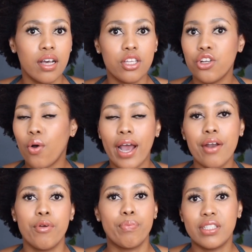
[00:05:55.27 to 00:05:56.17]
you know,
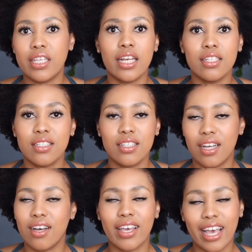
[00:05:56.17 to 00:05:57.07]

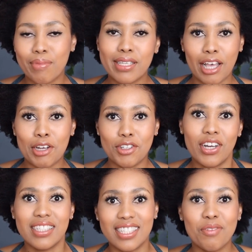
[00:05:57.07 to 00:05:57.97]
100%, okay, I'm
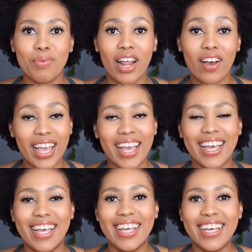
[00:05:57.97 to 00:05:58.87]
exaggerating, but our
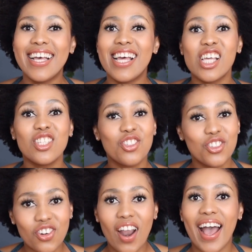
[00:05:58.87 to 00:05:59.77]
hair is
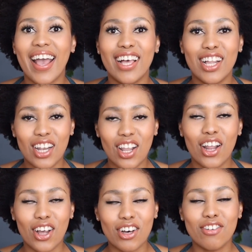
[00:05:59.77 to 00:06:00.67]
dry a
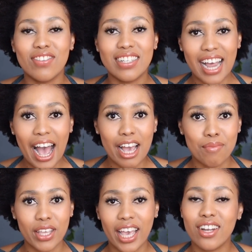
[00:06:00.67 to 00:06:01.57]
lot of the time,
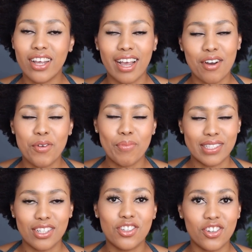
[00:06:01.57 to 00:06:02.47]
okay? Not 100%